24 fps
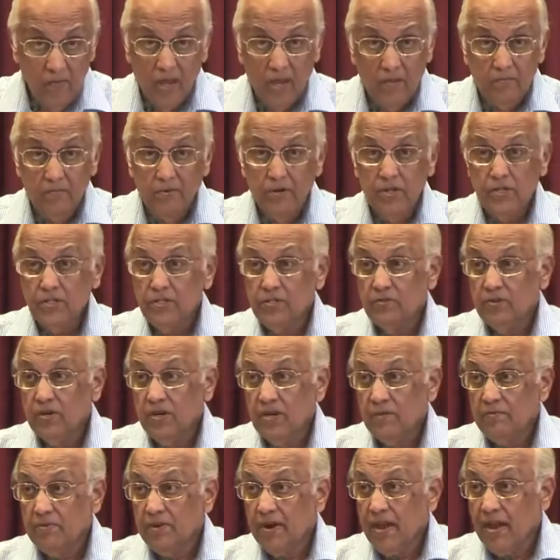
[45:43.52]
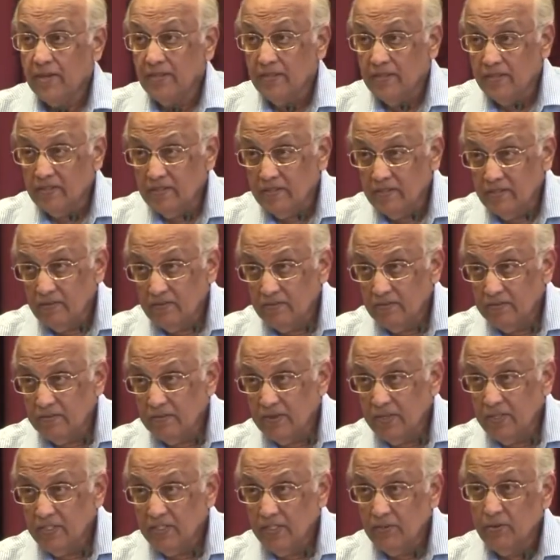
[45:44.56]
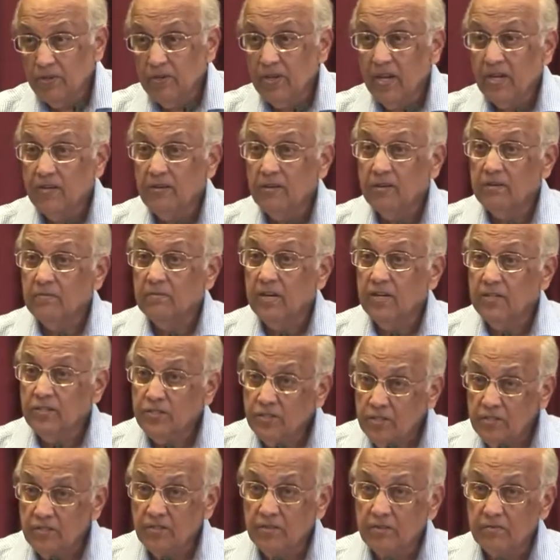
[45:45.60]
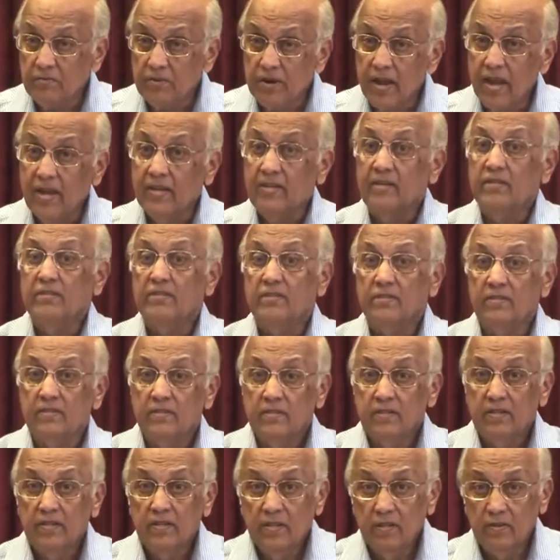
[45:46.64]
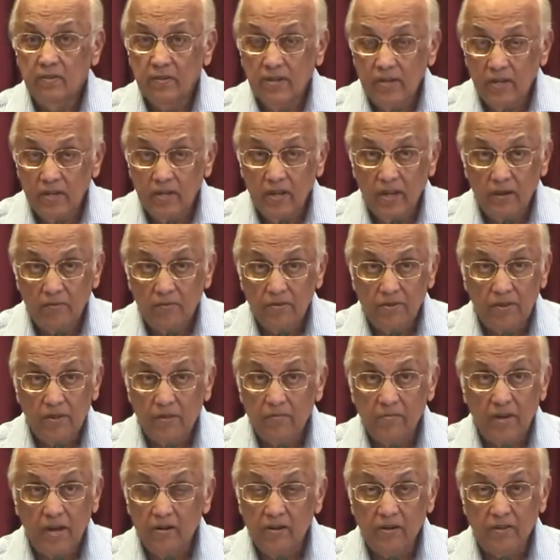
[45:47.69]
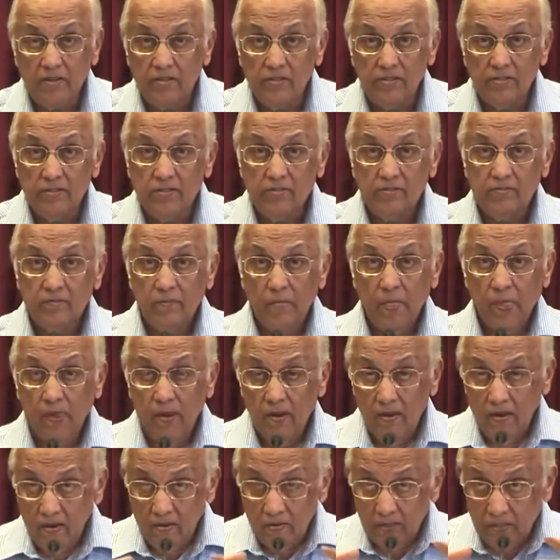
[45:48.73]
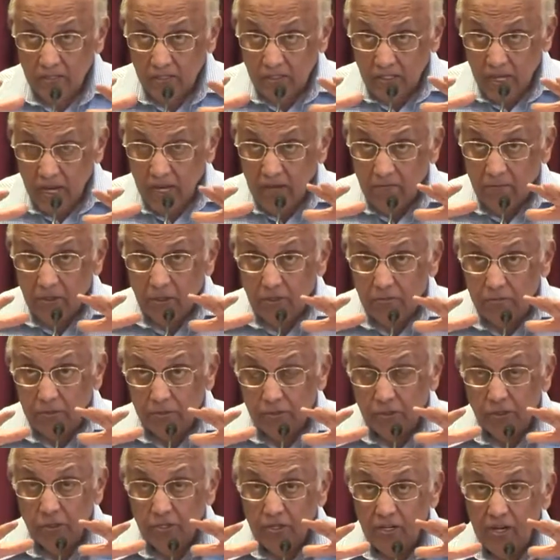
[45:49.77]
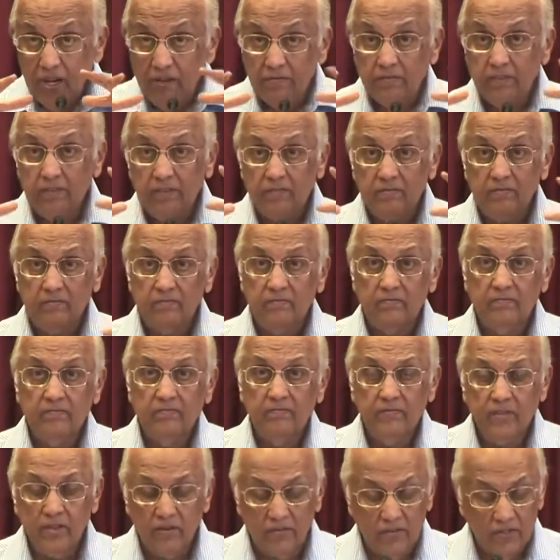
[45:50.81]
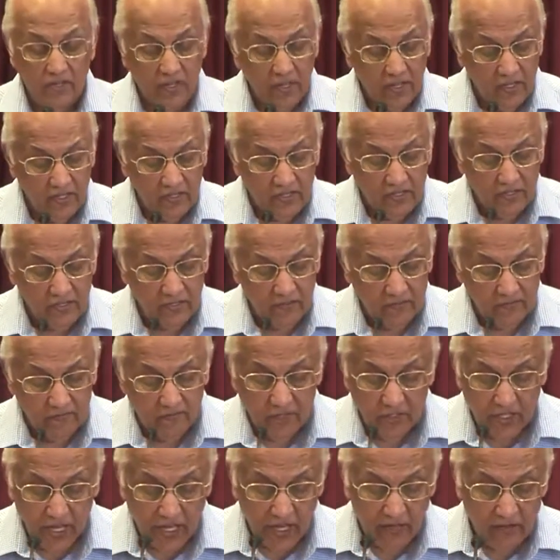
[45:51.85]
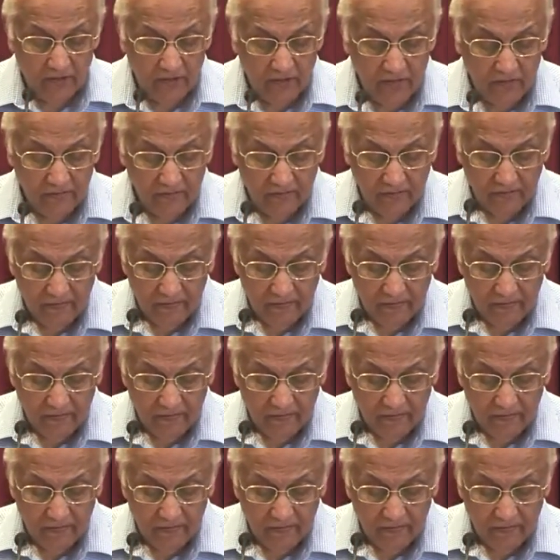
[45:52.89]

I'm preaching what I practice, preaching what I taught my children to practice when it came to their marriage. Same spiritual level. Everything else secondary.